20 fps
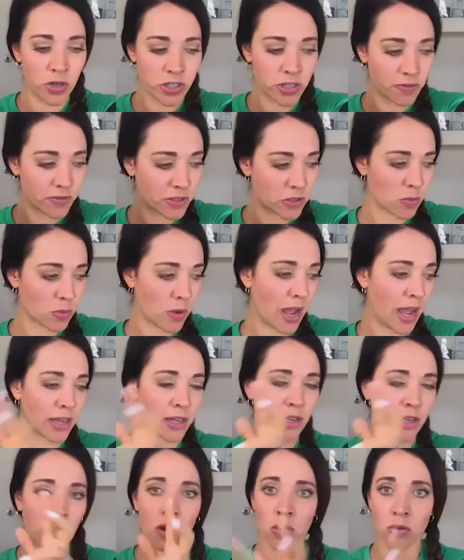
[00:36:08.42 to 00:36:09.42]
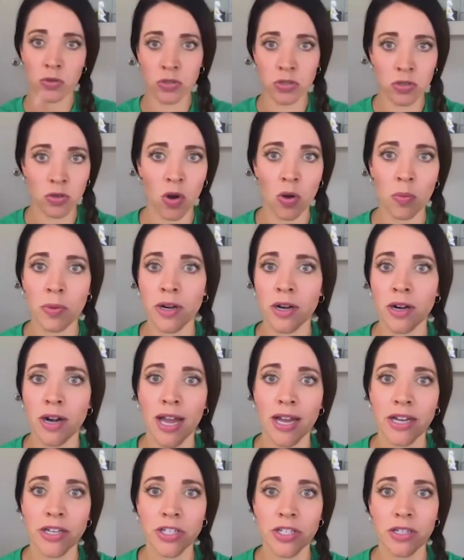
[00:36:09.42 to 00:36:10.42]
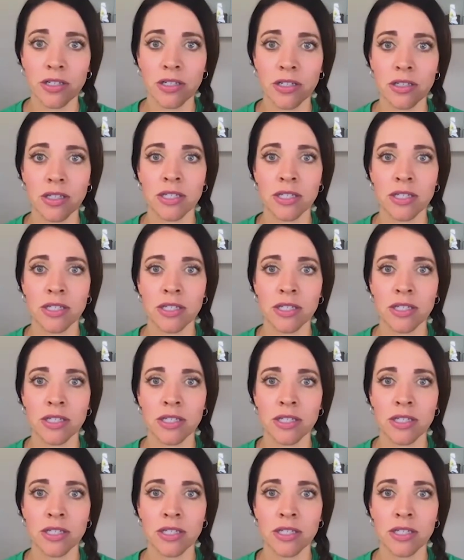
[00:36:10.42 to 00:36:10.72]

of the swag goes to Hope International.